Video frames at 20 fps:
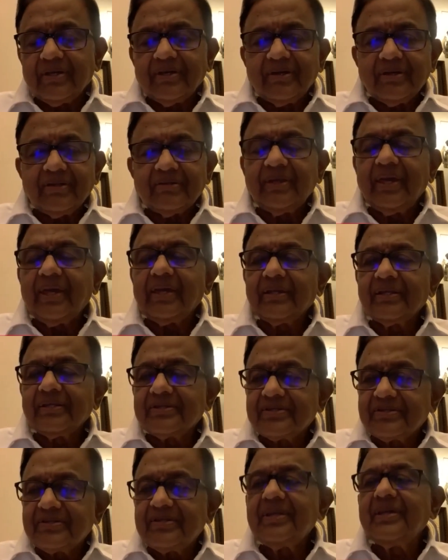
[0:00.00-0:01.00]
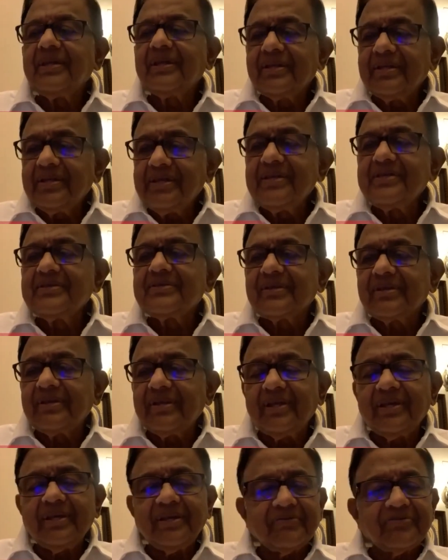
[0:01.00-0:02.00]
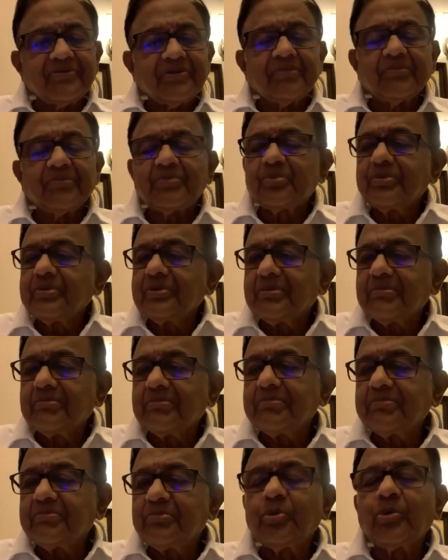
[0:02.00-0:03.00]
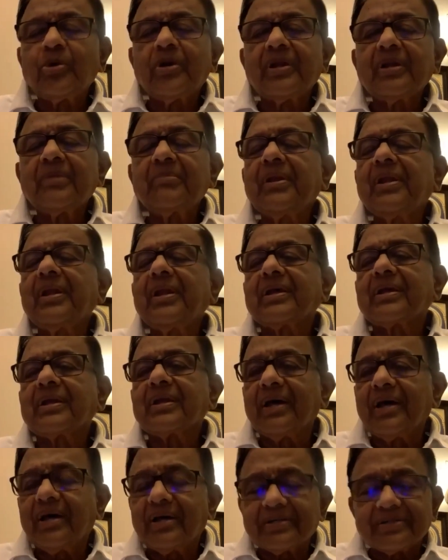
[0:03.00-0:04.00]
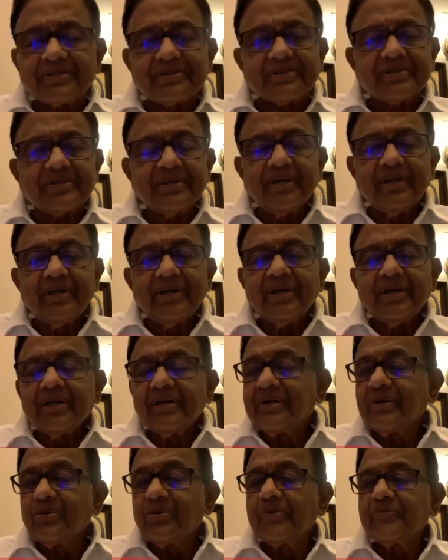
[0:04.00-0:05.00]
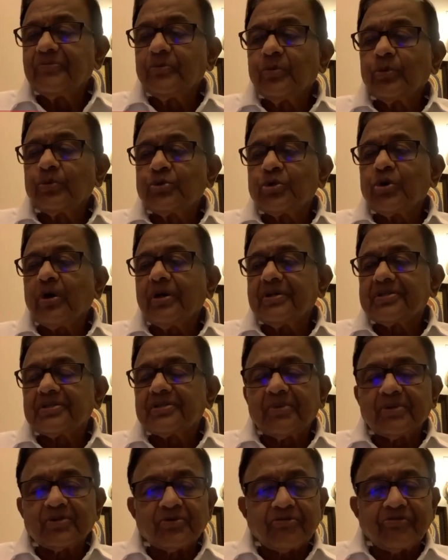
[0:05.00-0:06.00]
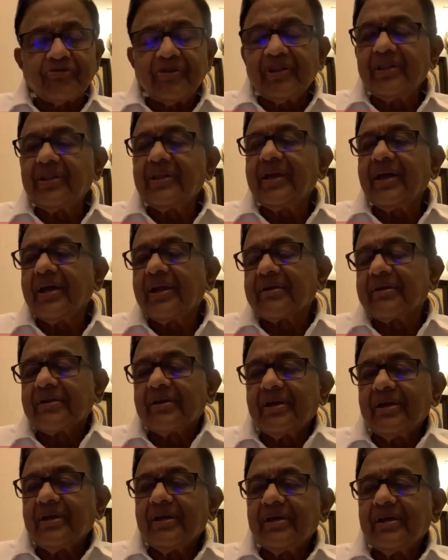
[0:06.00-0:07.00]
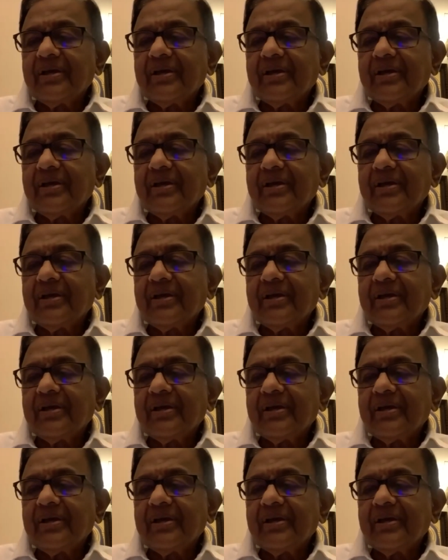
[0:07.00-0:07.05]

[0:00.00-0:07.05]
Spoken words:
They can steal easily from poor and middle class who have no choice but to fill their